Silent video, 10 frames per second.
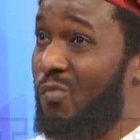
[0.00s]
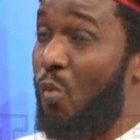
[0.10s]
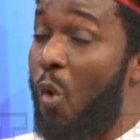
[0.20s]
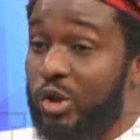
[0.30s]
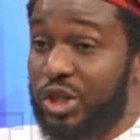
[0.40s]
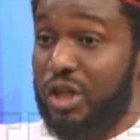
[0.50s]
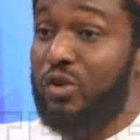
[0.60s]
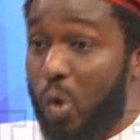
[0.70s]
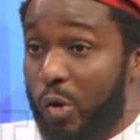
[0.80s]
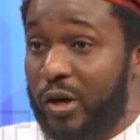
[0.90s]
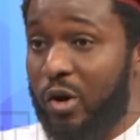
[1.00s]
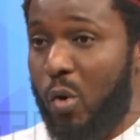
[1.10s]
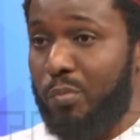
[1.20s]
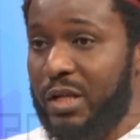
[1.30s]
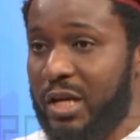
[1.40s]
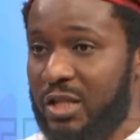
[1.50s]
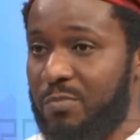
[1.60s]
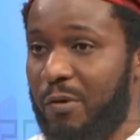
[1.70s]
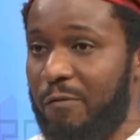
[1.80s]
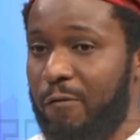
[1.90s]
watching other
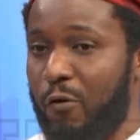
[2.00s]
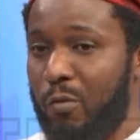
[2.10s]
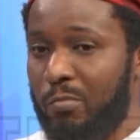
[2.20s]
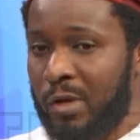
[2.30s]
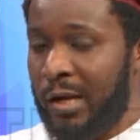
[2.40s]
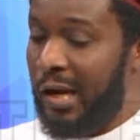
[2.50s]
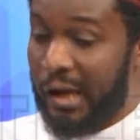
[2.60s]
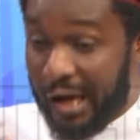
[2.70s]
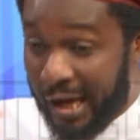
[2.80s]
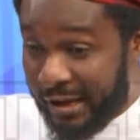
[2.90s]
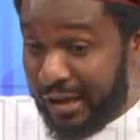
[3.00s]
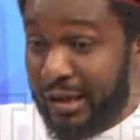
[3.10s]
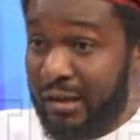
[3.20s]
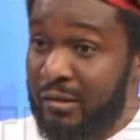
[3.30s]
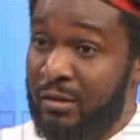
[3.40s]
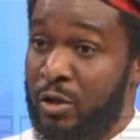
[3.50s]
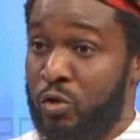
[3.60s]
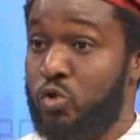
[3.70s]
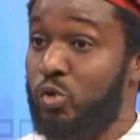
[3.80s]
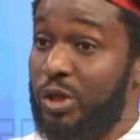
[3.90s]
comedians perform, learning
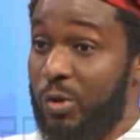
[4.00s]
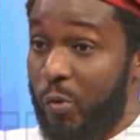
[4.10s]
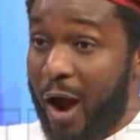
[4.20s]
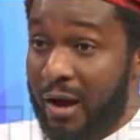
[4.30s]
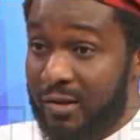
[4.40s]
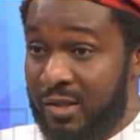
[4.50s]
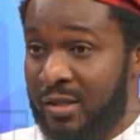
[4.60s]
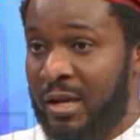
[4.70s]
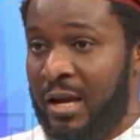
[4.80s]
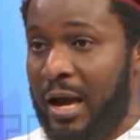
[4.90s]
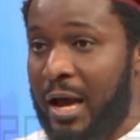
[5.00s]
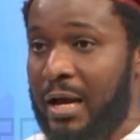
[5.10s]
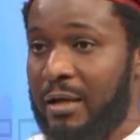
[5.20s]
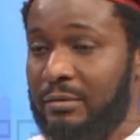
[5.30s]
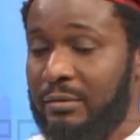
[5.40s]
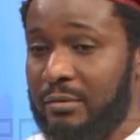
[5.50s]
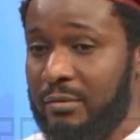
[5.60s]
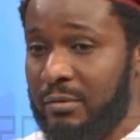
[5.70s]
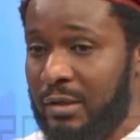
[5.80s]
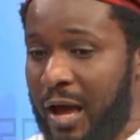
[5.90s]
through the ranks,
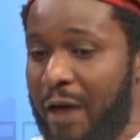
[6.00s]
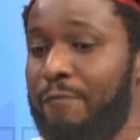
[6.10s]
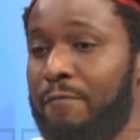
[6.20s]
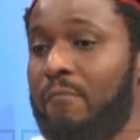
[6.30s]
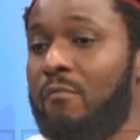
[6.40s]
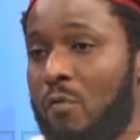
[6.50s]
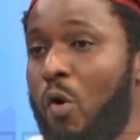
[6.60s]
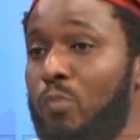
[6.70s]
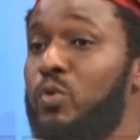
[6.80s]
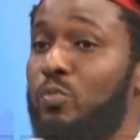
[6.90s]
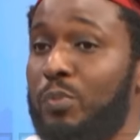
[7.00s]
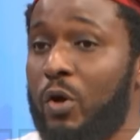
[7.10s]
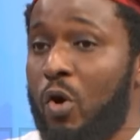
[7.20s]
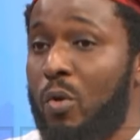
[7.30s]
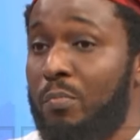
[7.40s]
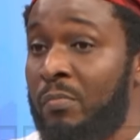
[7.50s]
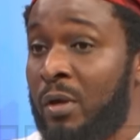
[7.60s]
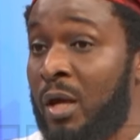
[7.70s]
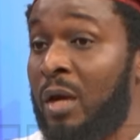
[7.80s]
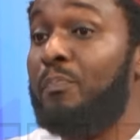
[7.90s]
and I've come to become
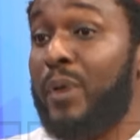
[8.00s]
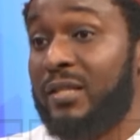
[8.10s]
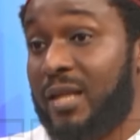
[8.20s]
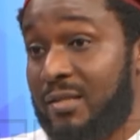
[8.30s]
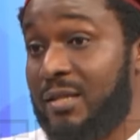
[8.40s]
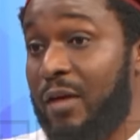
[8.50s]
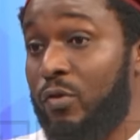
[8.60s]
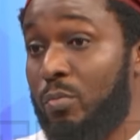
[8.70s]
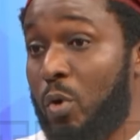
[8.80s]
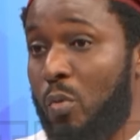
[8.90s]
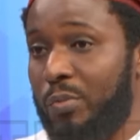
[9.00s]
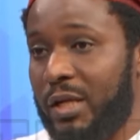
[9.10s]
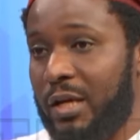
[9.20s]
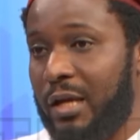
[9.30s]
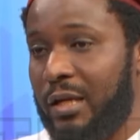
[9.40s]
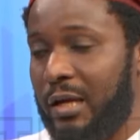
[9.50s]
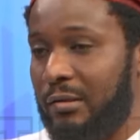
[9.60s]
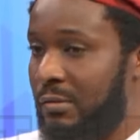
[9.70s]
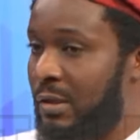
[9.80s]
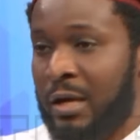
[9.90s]
a better stand-up comedian,
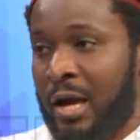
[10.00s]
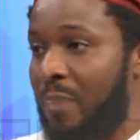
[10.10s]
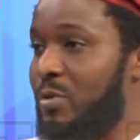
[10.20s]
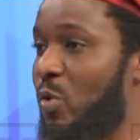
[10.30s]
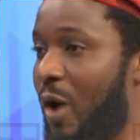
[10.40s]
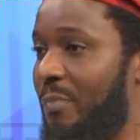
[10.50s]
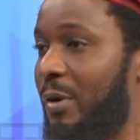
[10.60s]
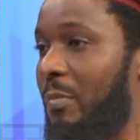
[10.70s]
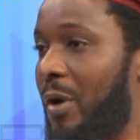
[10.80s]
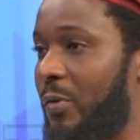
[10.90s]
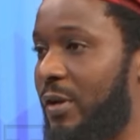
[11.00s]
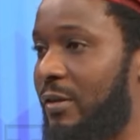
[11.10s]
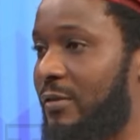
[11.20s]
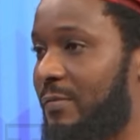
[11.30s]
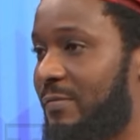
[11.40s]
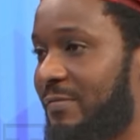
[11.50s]
and I'm so happy about that.